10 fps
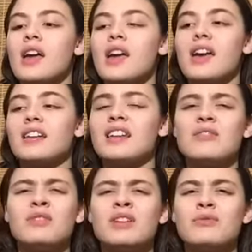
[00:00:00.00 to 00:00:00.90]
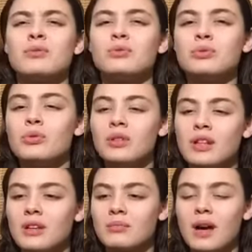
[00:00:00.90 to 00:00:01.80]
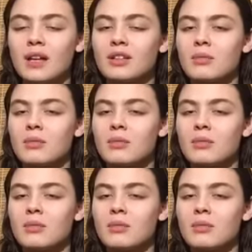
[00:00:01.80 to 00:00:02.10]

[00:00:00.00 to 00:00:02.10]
And even if you're doing it behind their